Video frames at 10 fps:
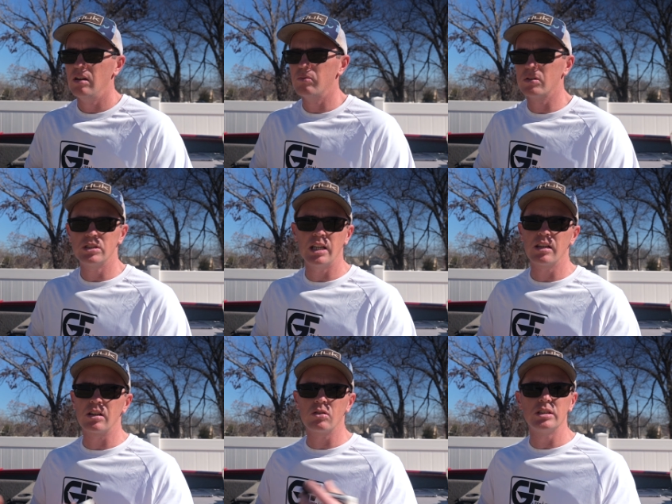And when they're saying
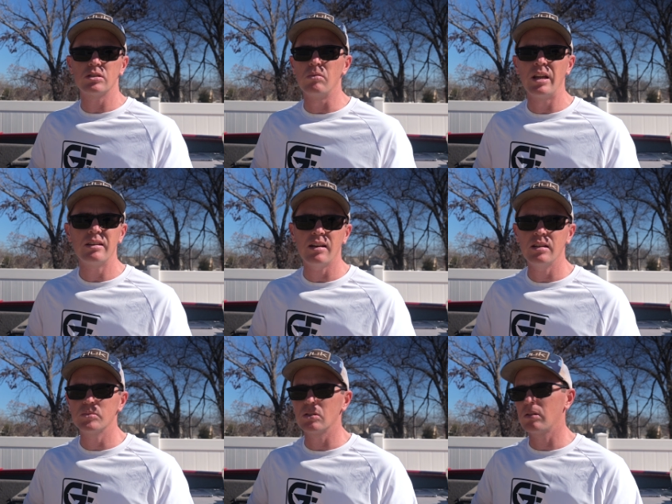increase to run
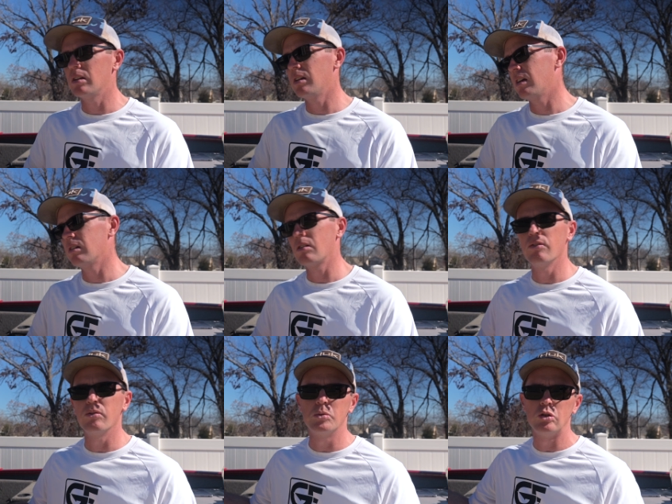times, okay, yeah, you're
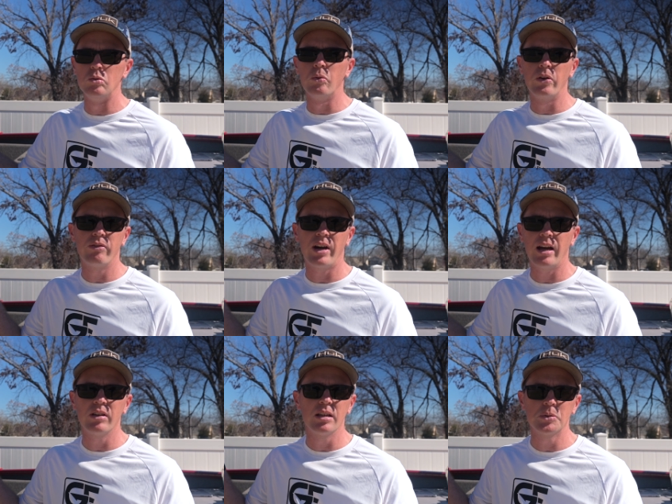going from two point
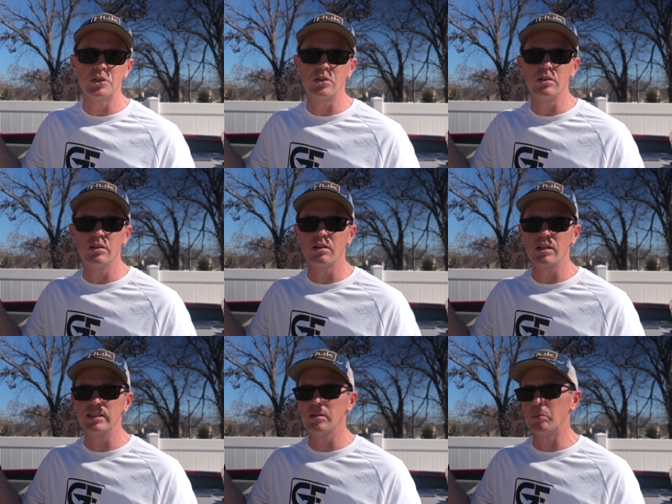five amps in our, in our
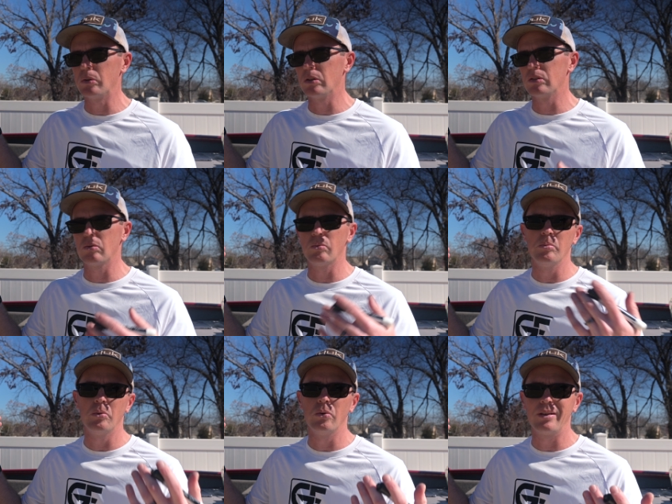example here to
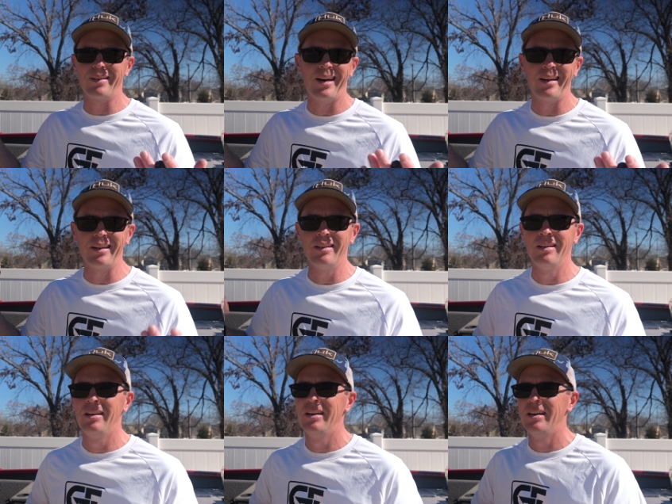one point nine.
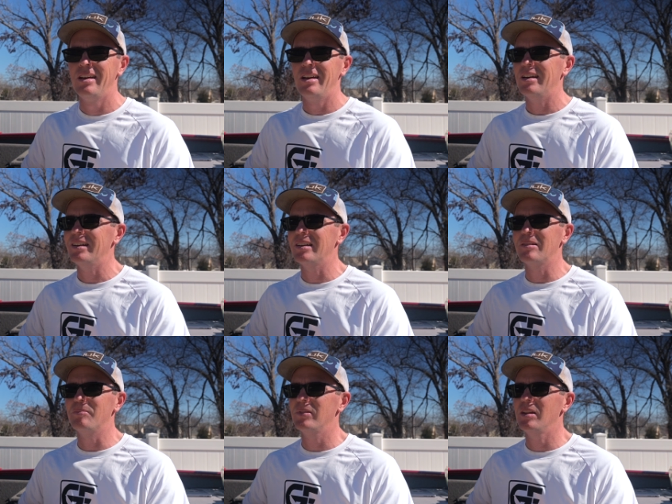
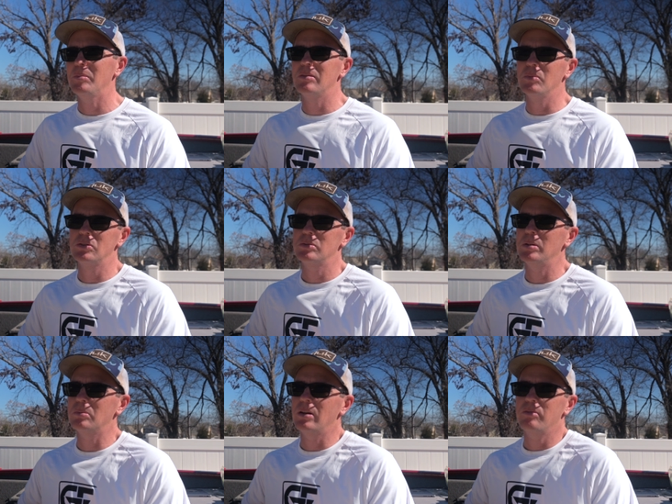Um, I mean, most
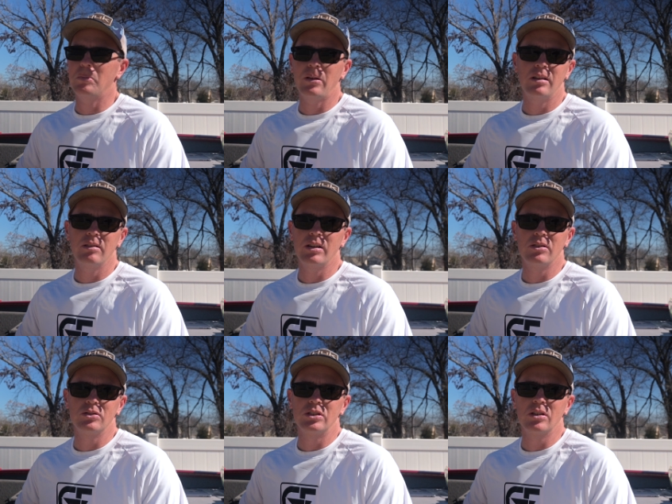people have plenty of
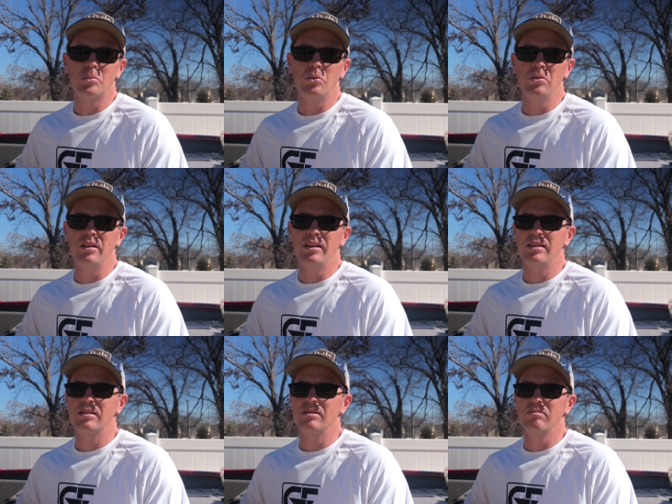energy on board that
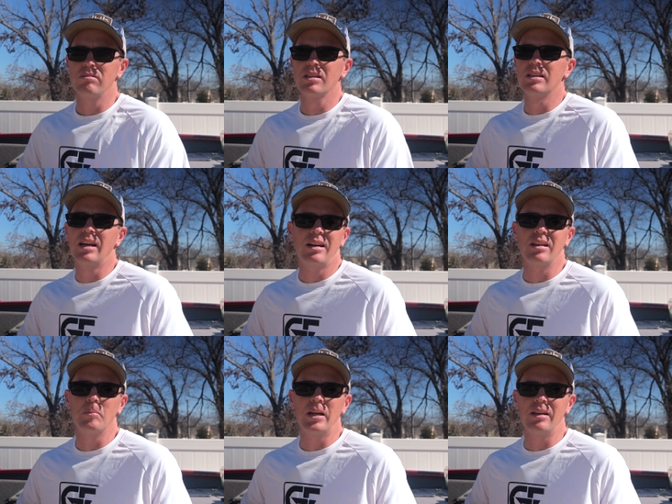that's really not
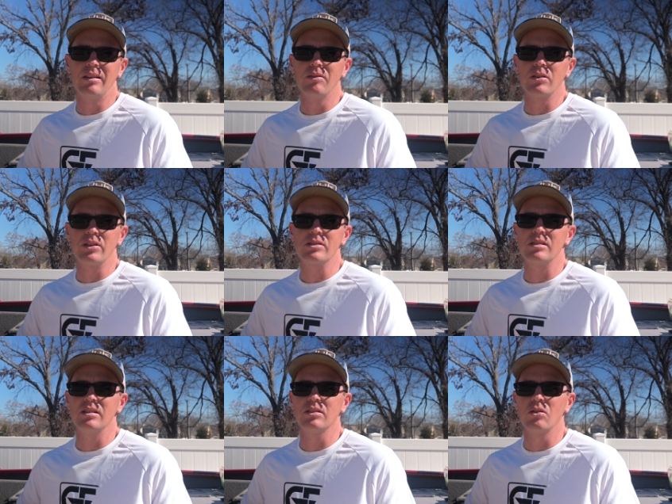gonna make a difference
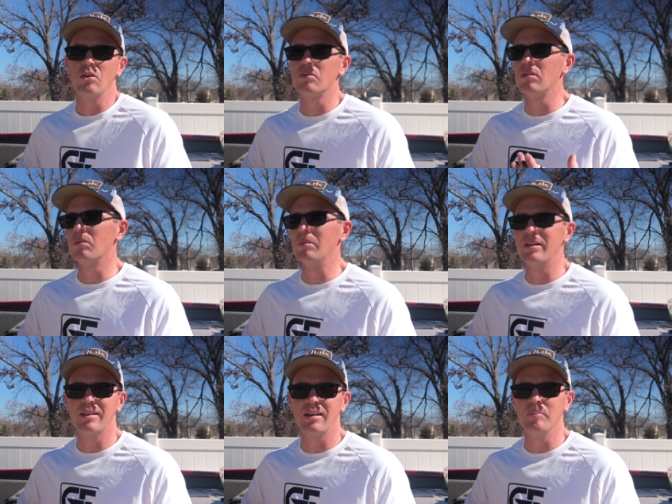in your overall
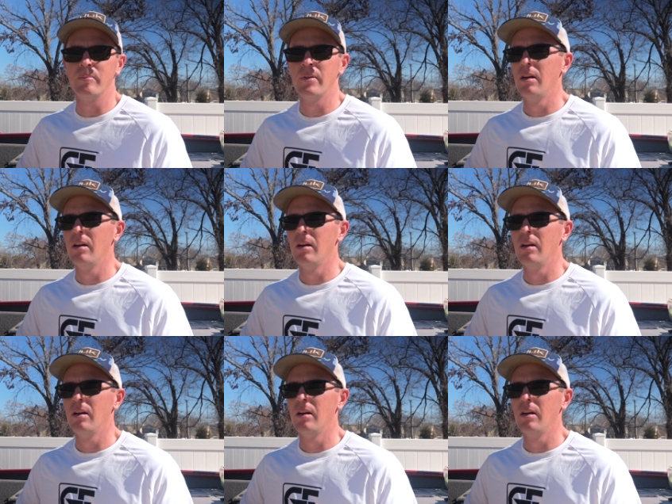runtime.